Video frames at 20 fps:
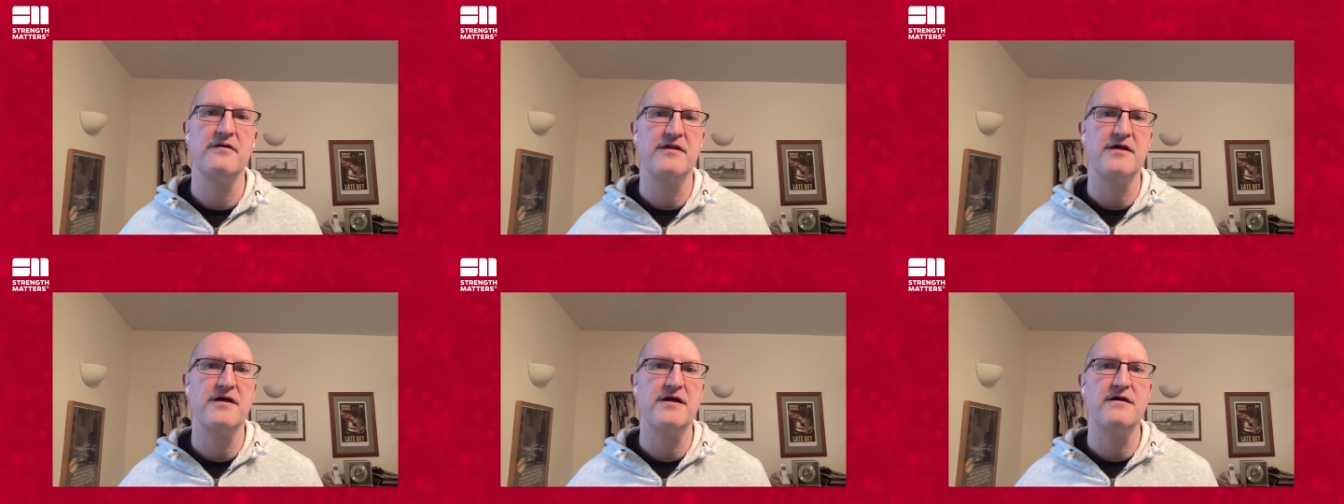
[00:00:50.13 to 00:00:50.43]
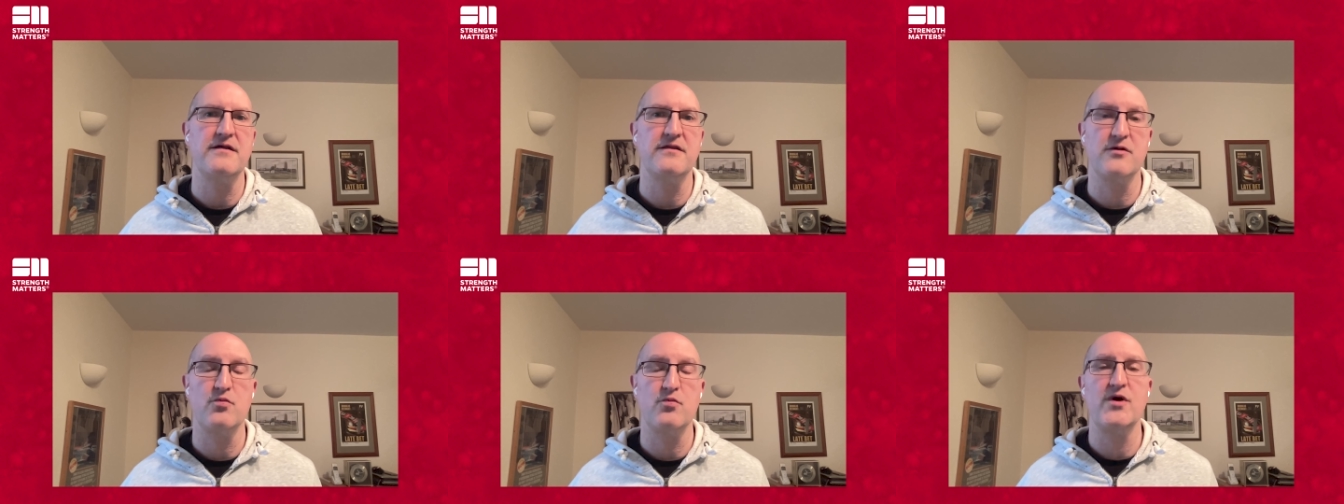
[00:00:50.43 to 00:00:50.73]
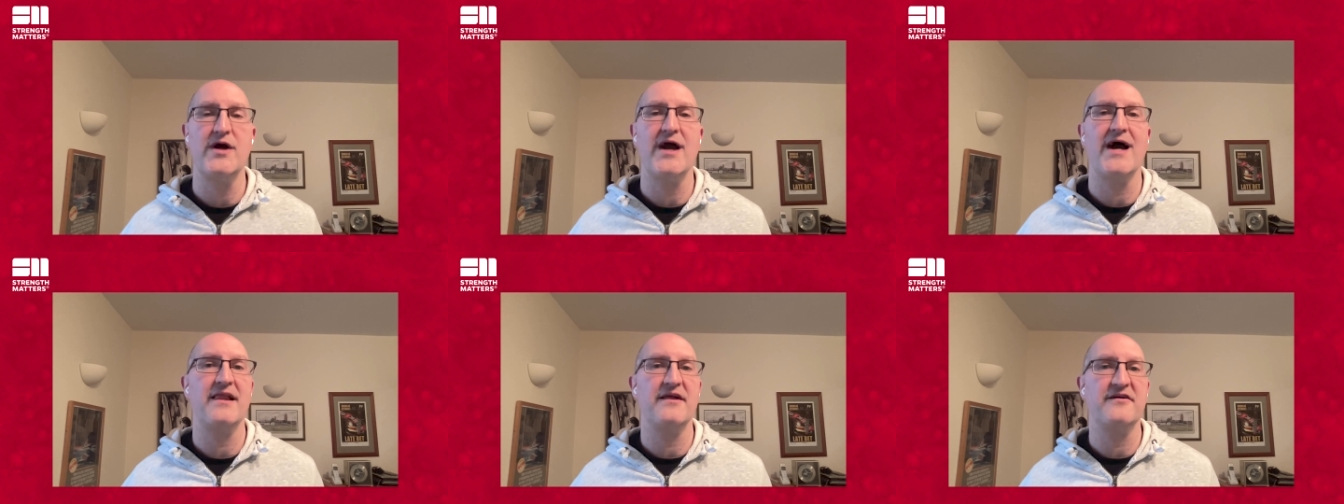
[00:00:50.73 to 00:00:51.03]
the, the
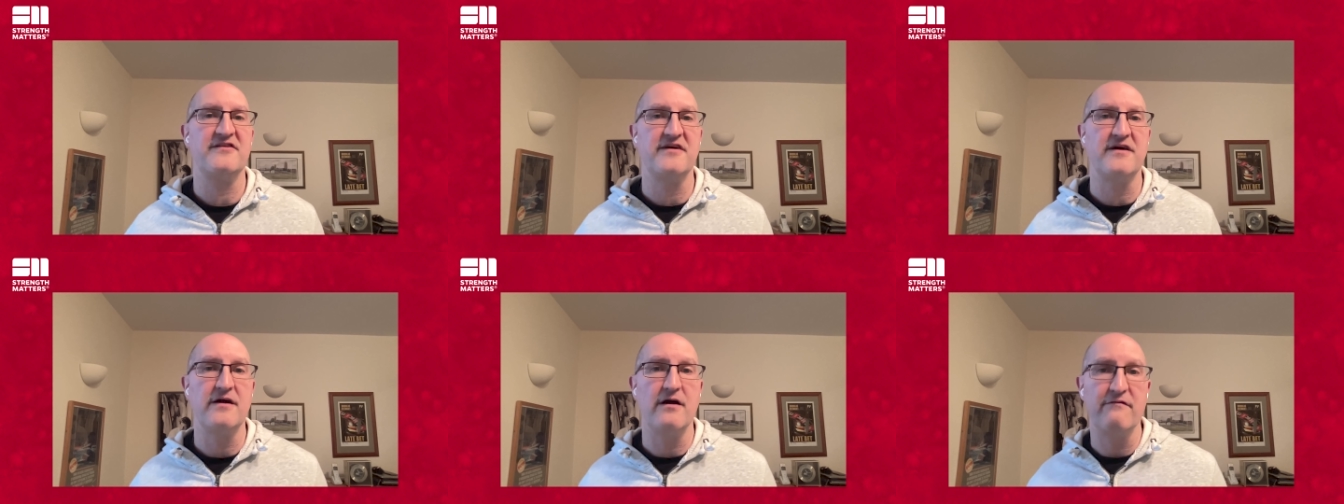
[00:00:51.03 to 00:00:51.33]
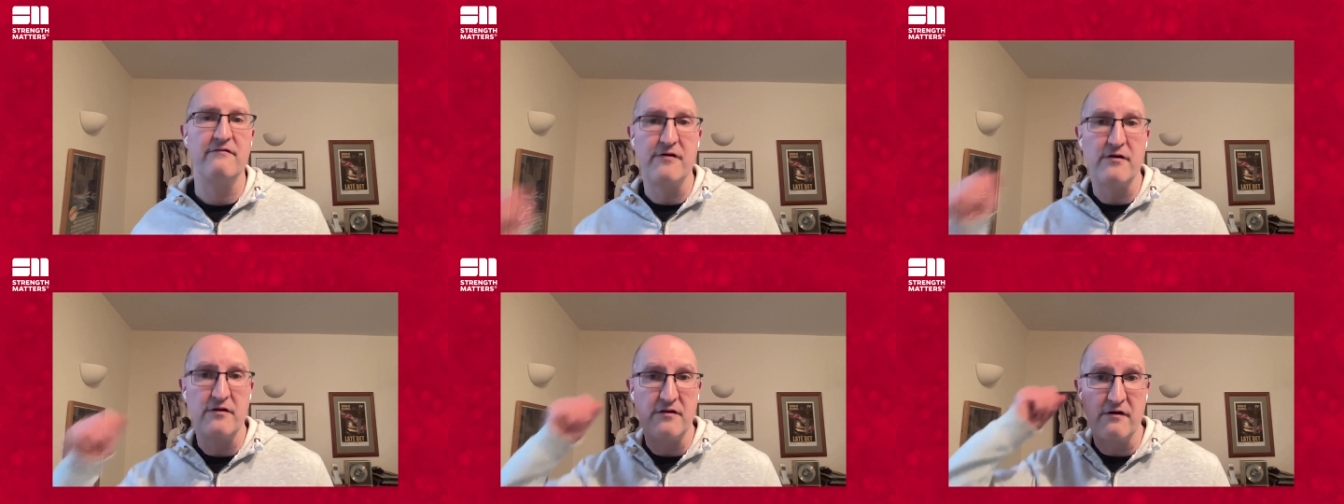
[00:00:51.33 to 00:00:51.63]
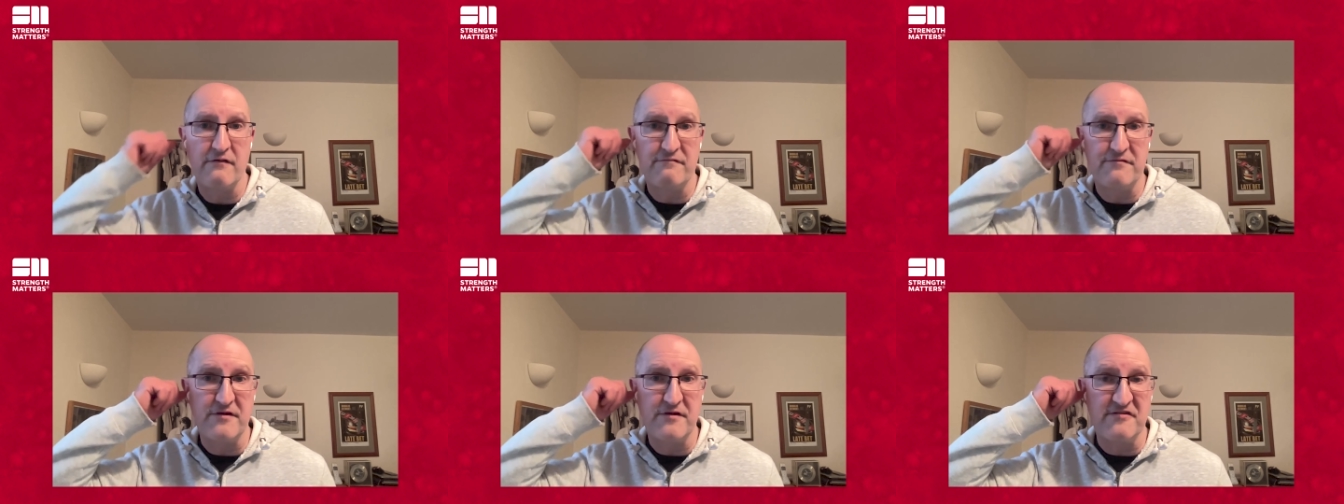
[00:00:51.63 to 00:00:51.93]
reality of it,
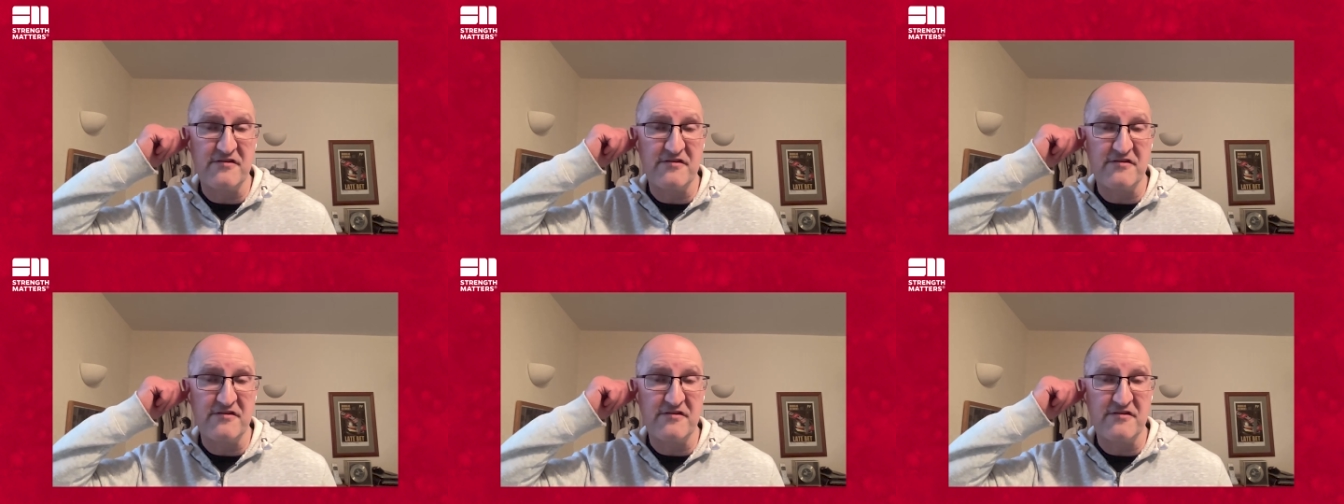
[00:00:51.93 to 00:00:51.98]
of the